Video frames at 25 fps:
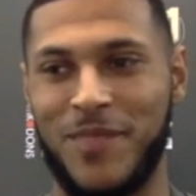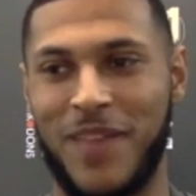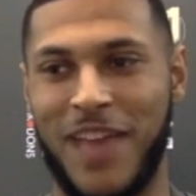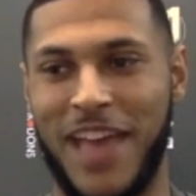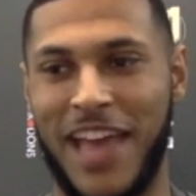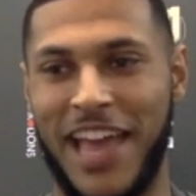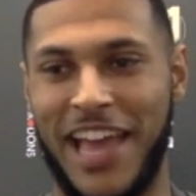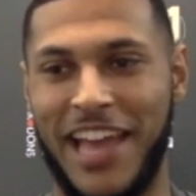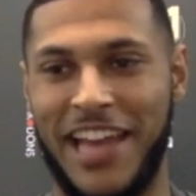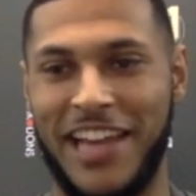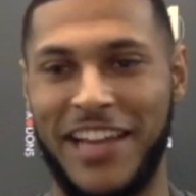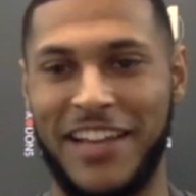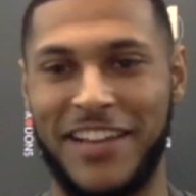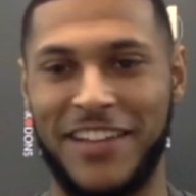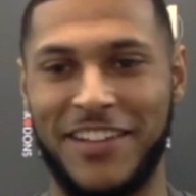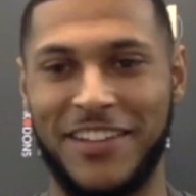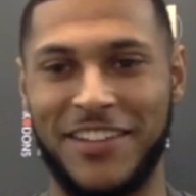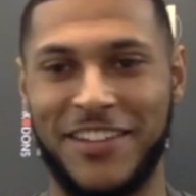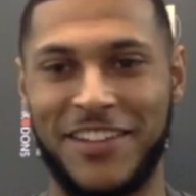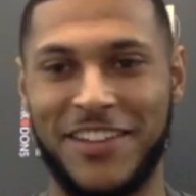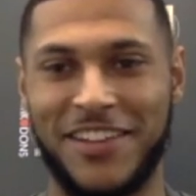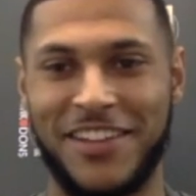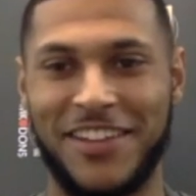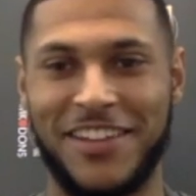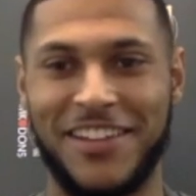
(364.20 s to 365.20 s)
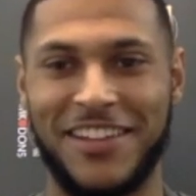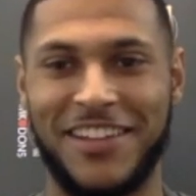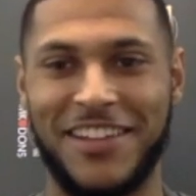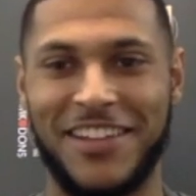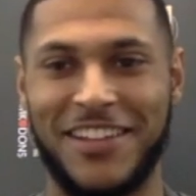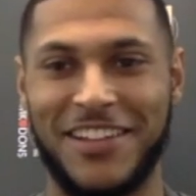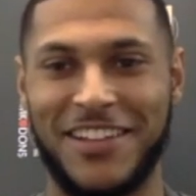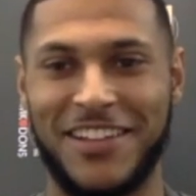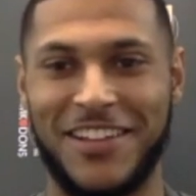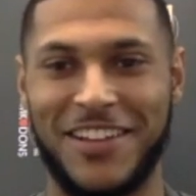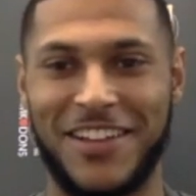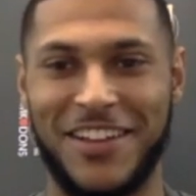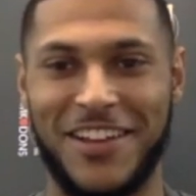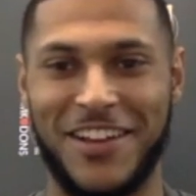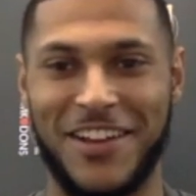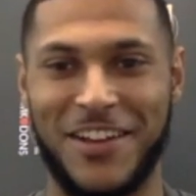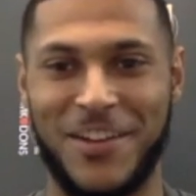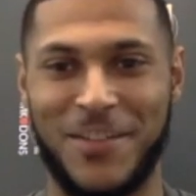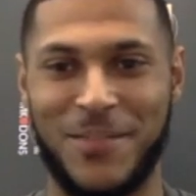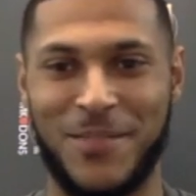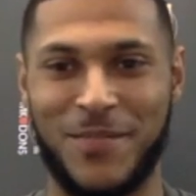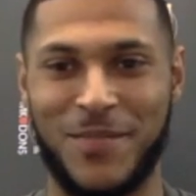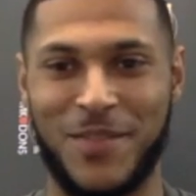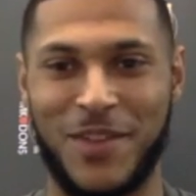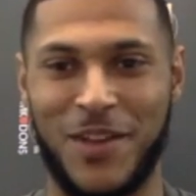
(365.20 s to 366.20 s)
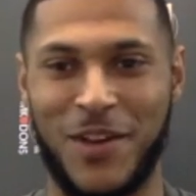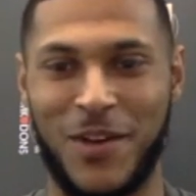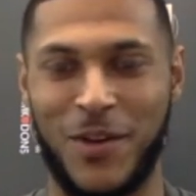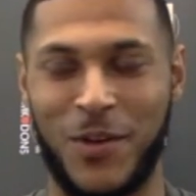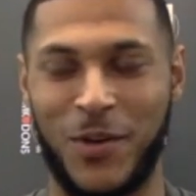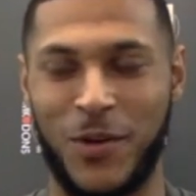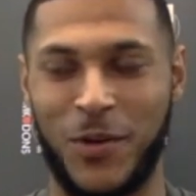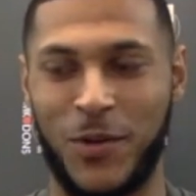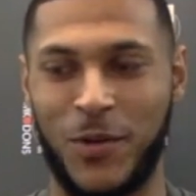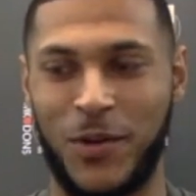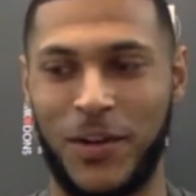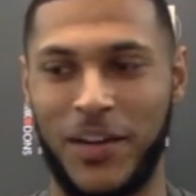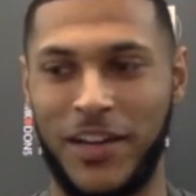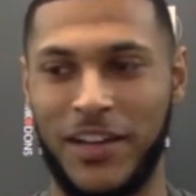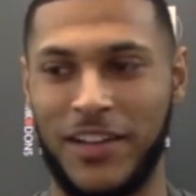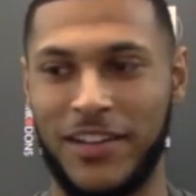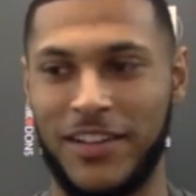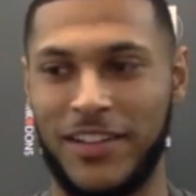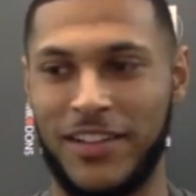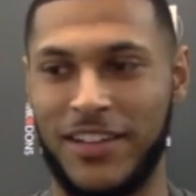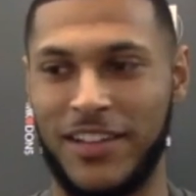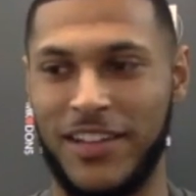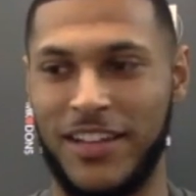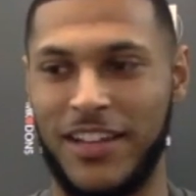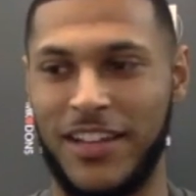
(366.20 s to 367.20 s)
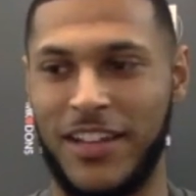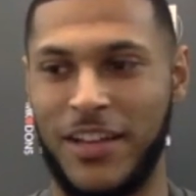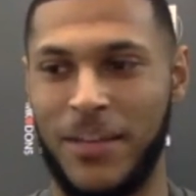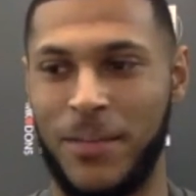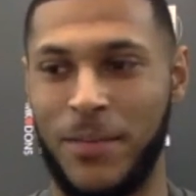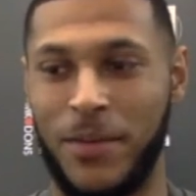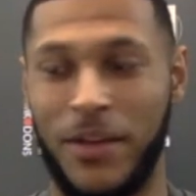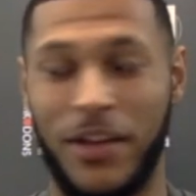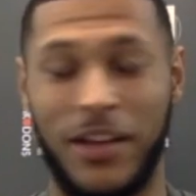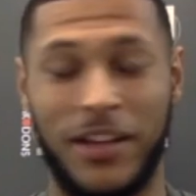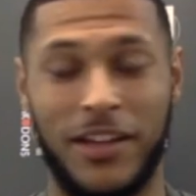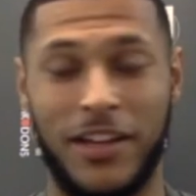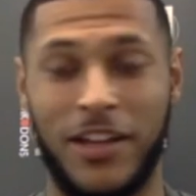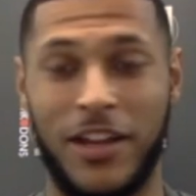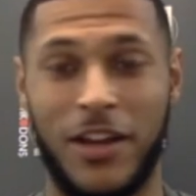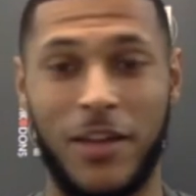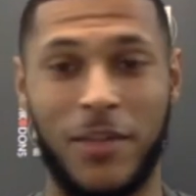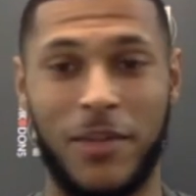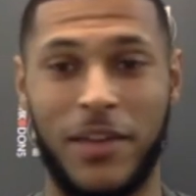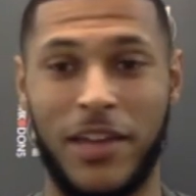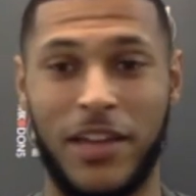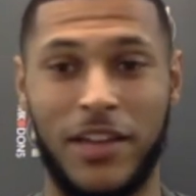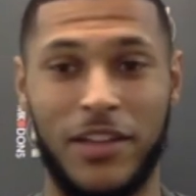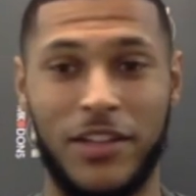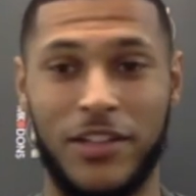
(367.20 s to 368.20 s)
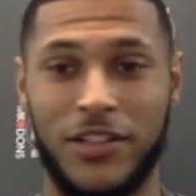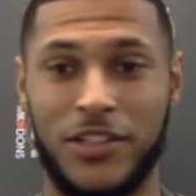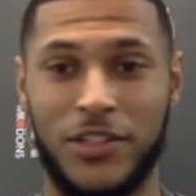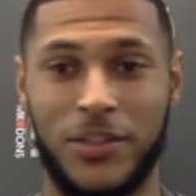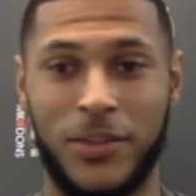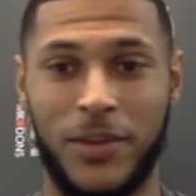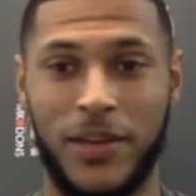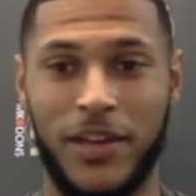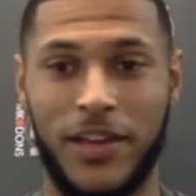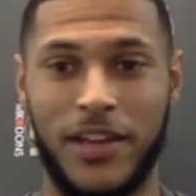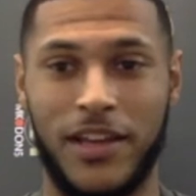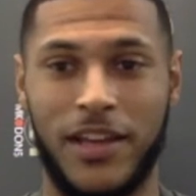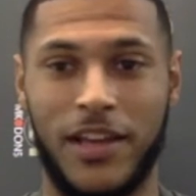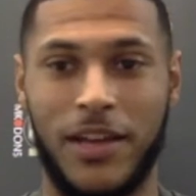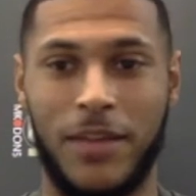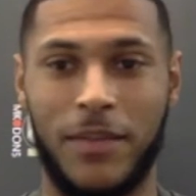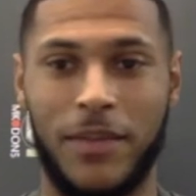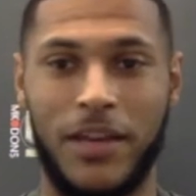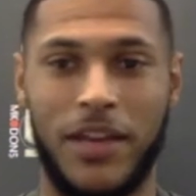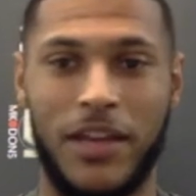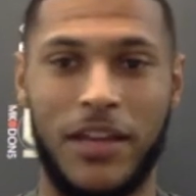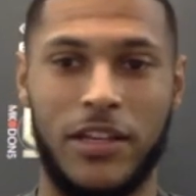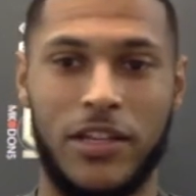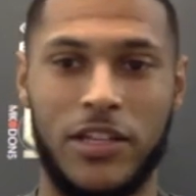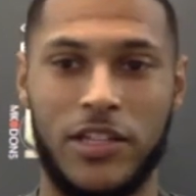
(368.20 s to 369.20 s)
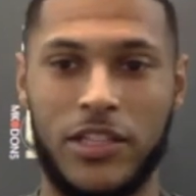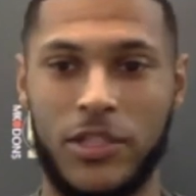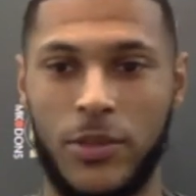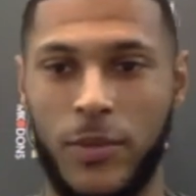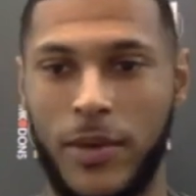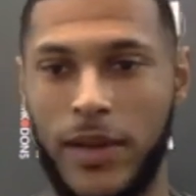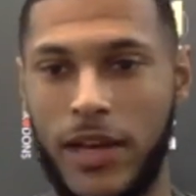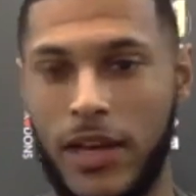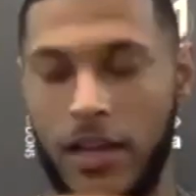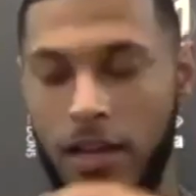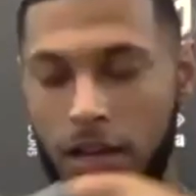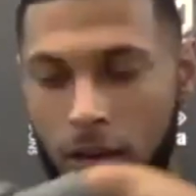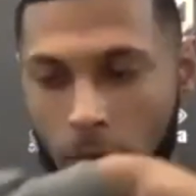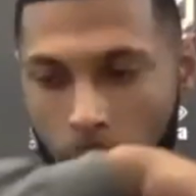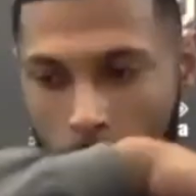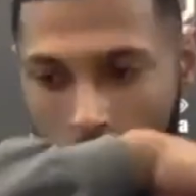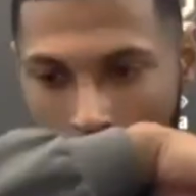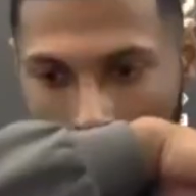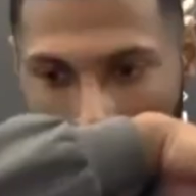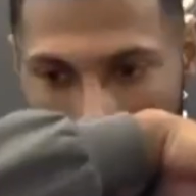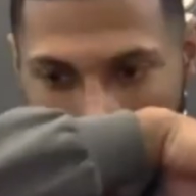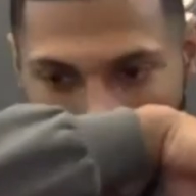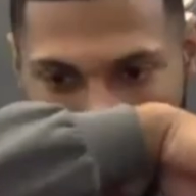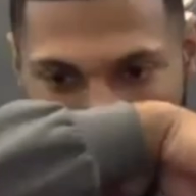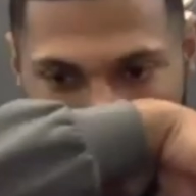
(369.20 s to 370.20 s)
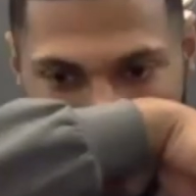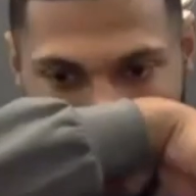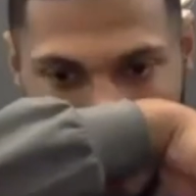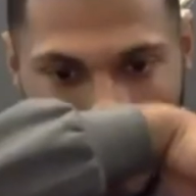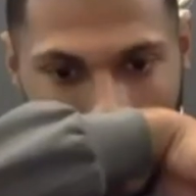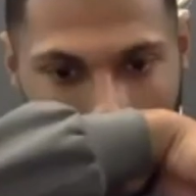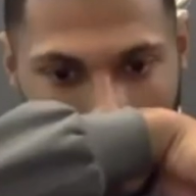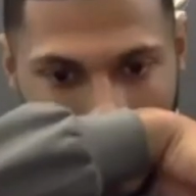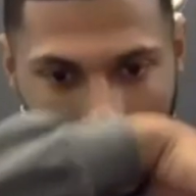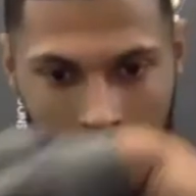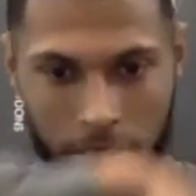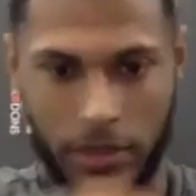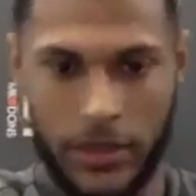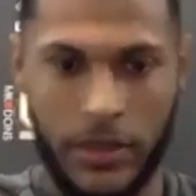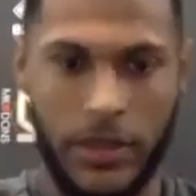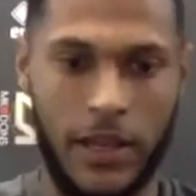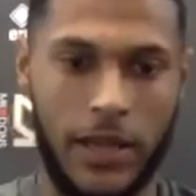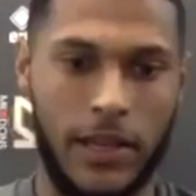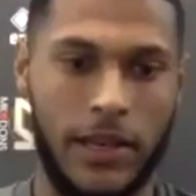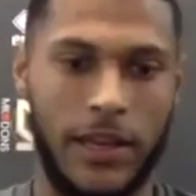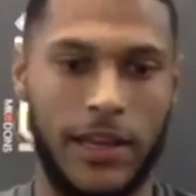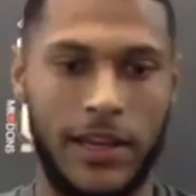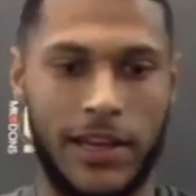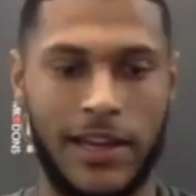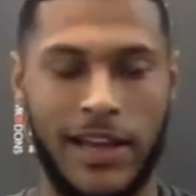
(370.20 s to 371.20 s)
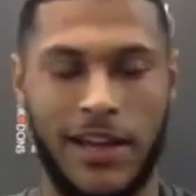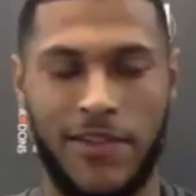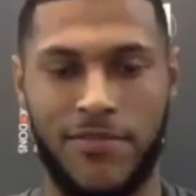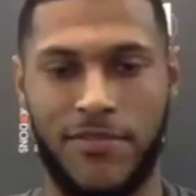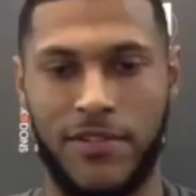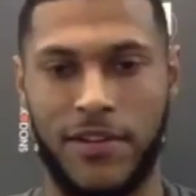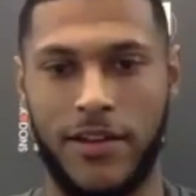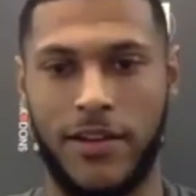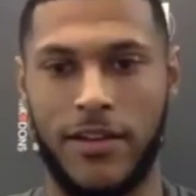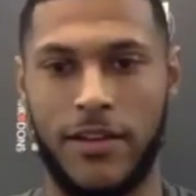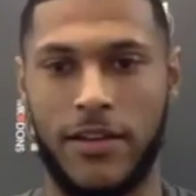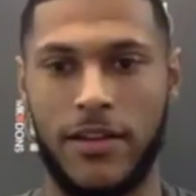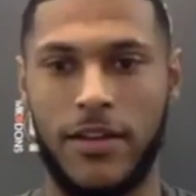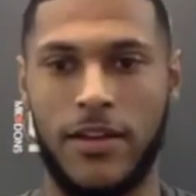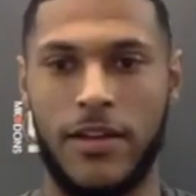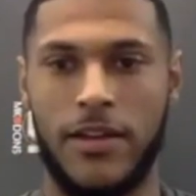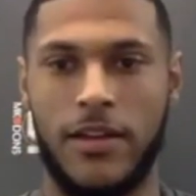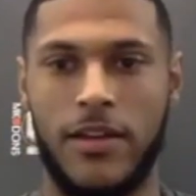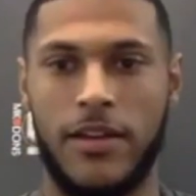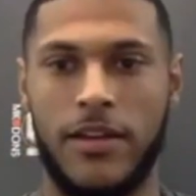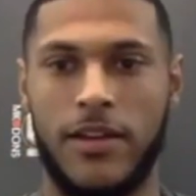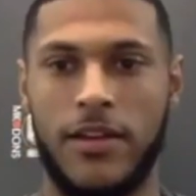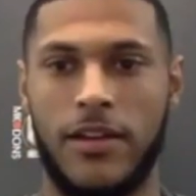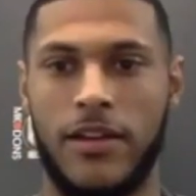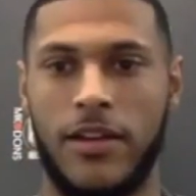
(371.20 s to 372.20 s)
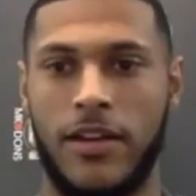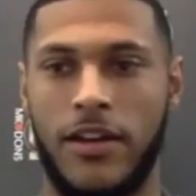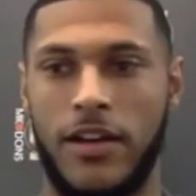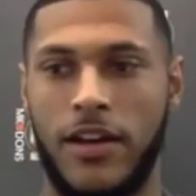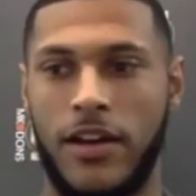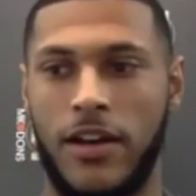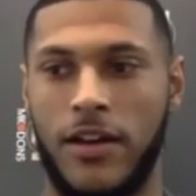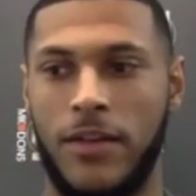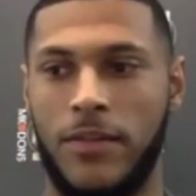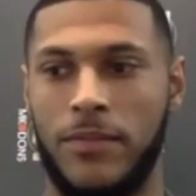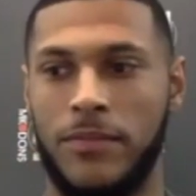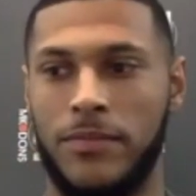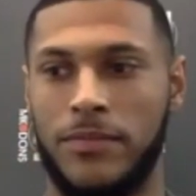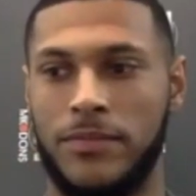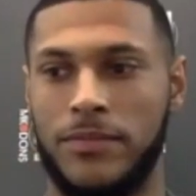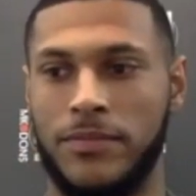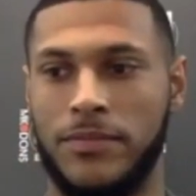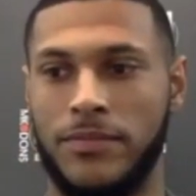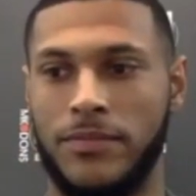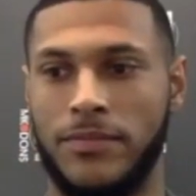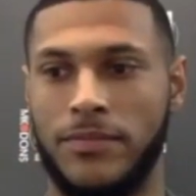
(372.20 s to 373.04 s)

alien um, I'll call it but now I'm getting used to it I'm getting used to it working with Luke and, and the gaffer um,